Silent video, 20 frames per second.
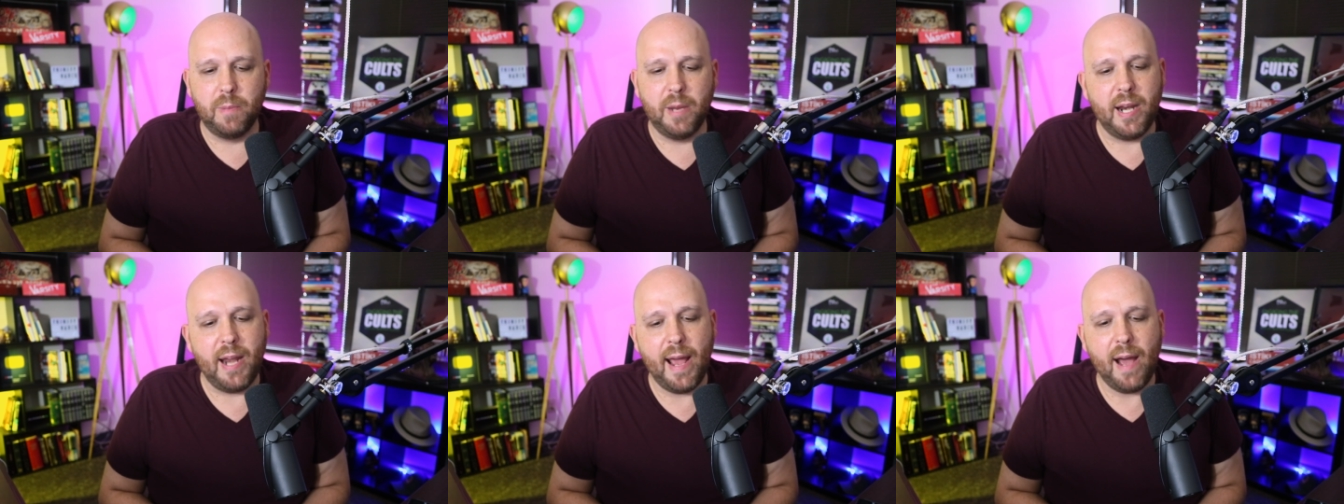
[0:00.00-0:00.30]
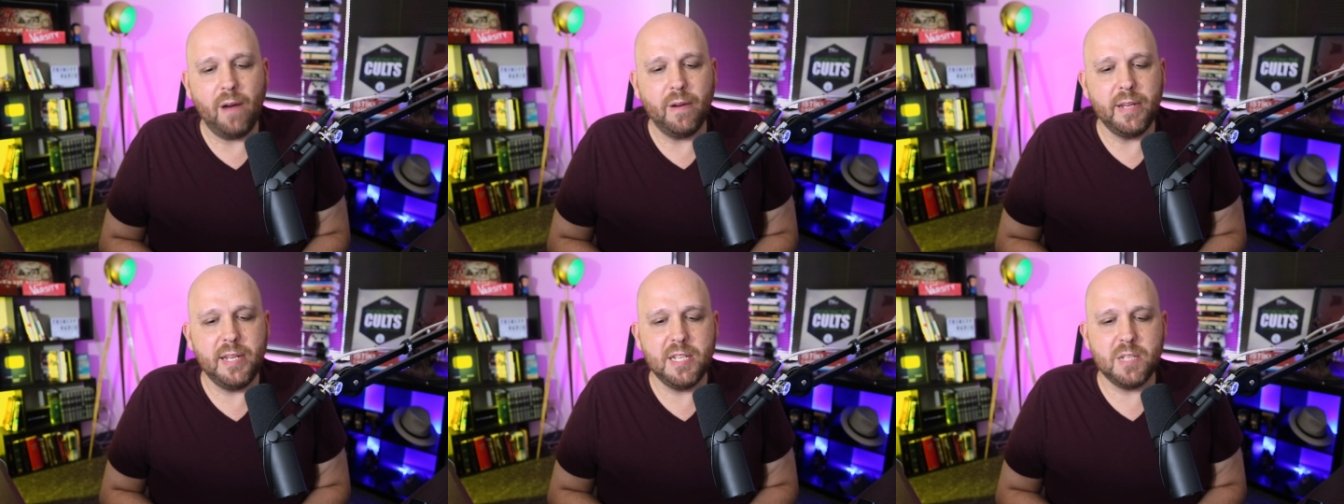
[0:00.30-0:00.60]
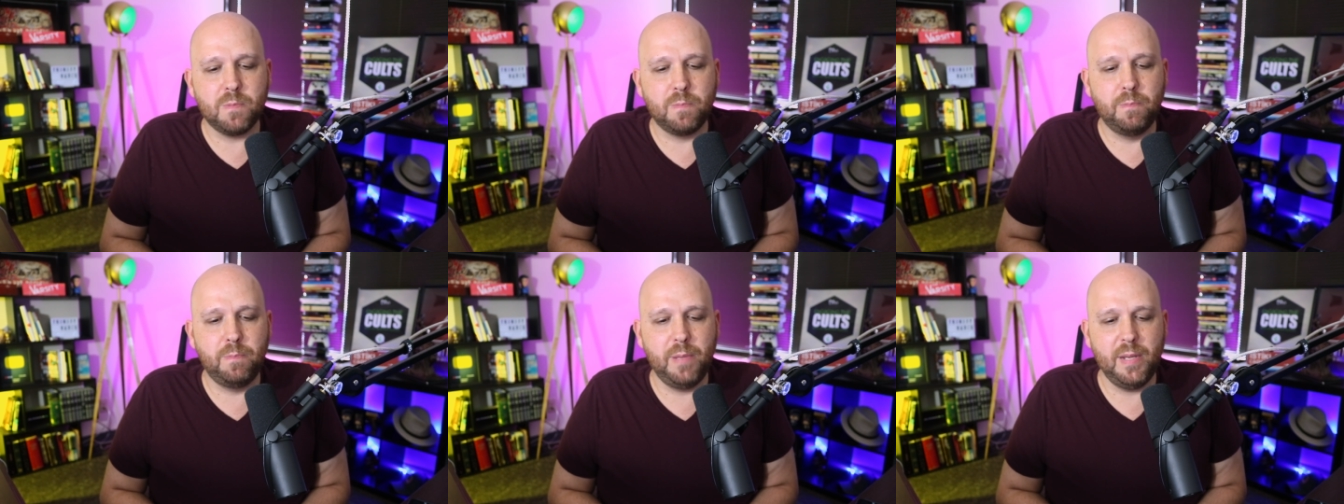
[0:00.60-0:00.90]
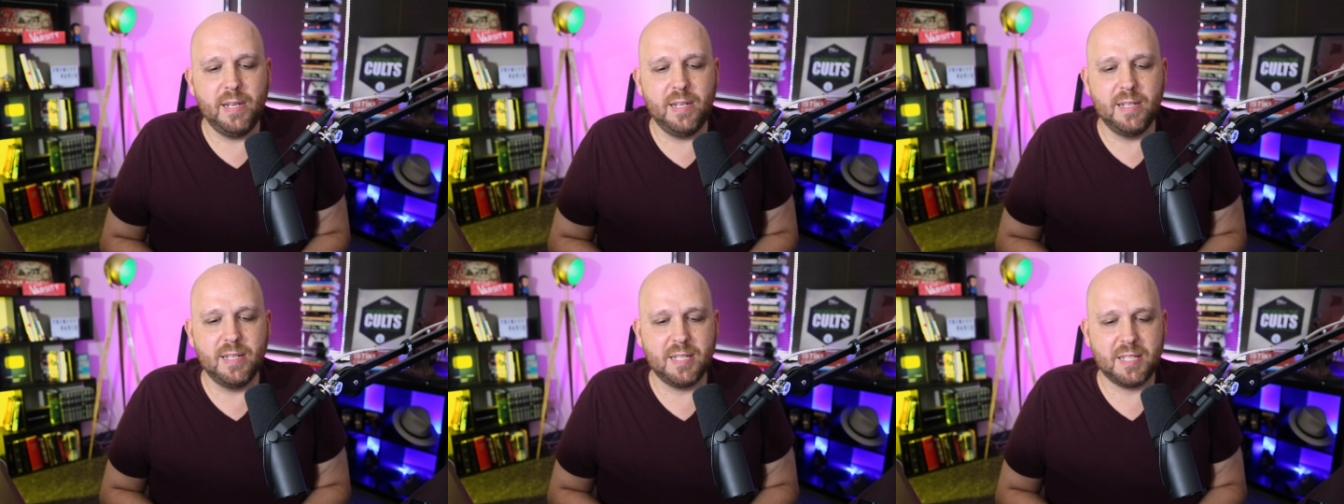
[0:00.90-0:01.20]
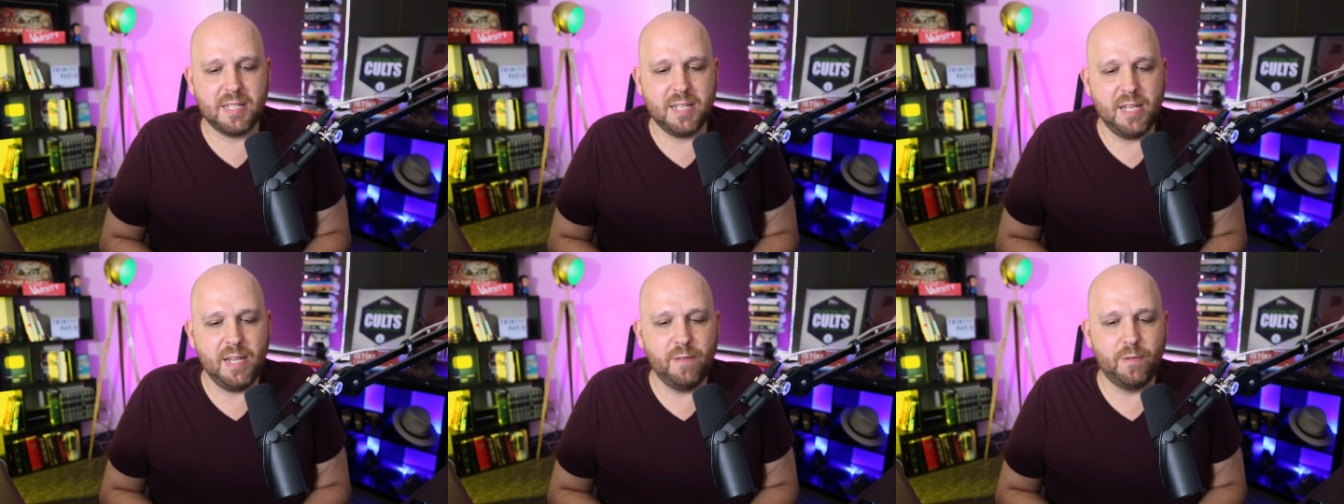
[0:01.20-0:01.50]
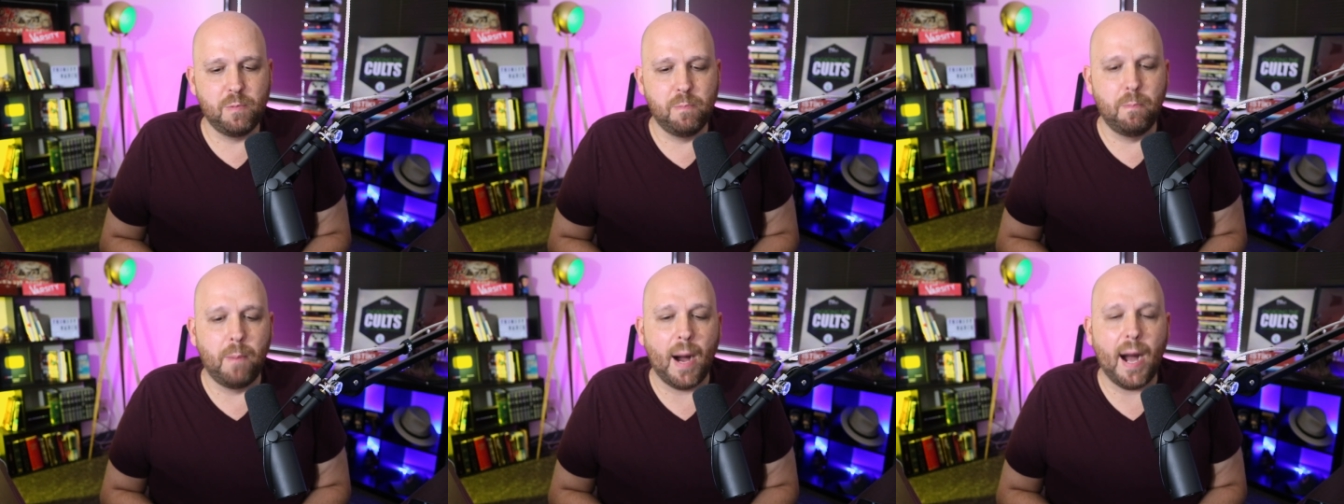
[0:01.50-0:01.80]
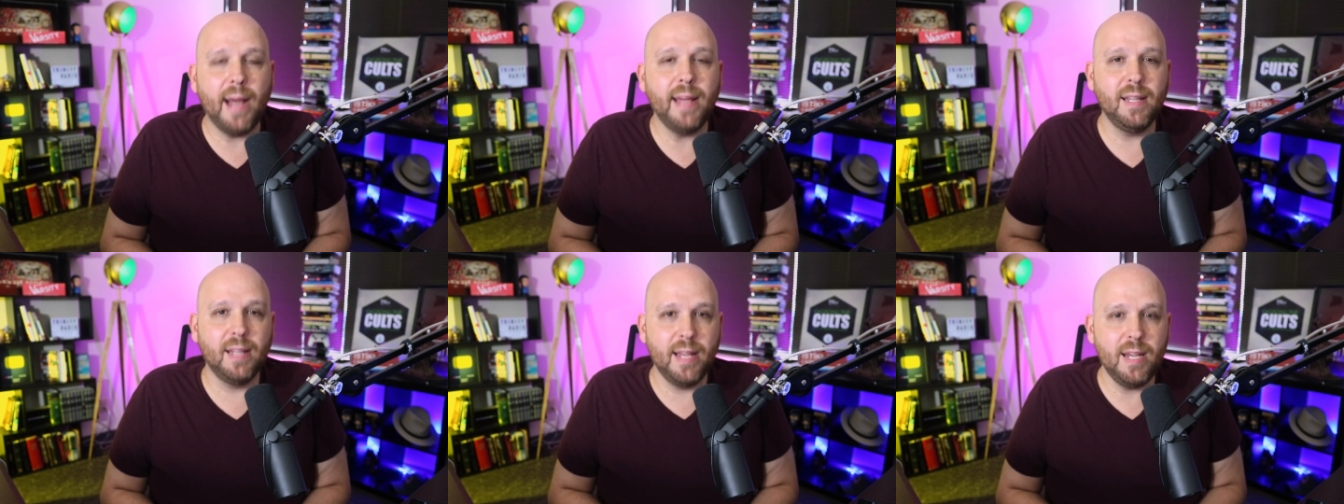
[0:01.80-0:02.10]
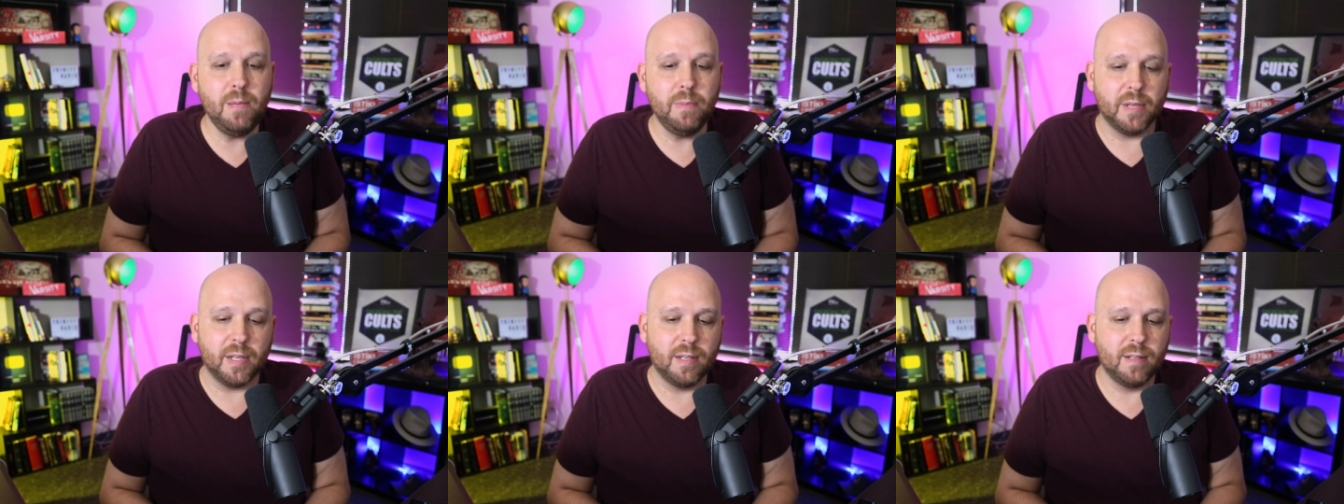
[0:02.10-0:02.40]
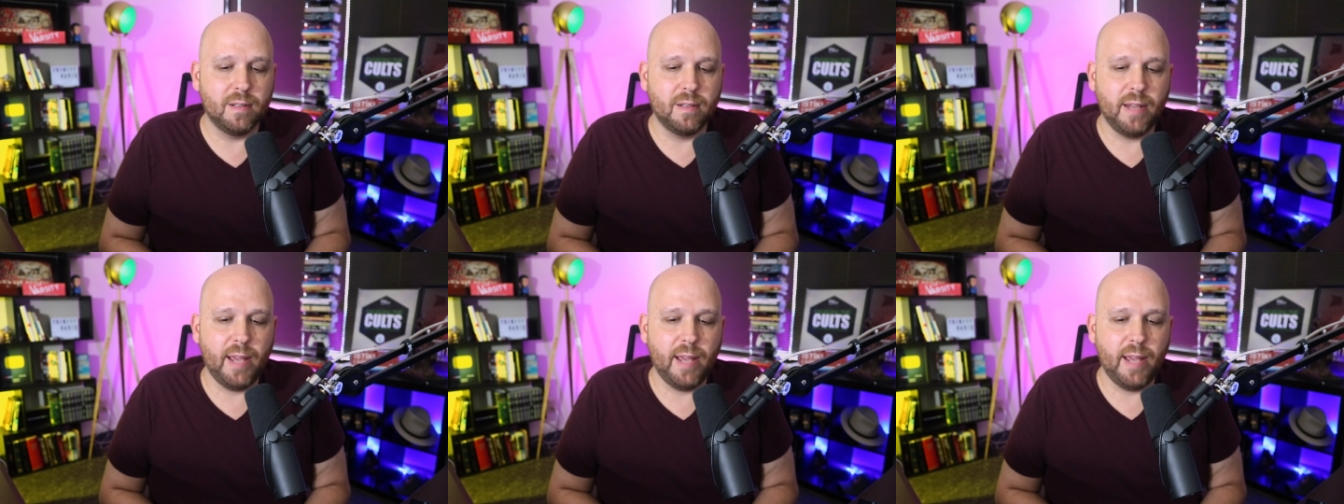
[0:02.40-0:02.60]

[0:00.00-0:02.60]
but now he's been deceived by Laban.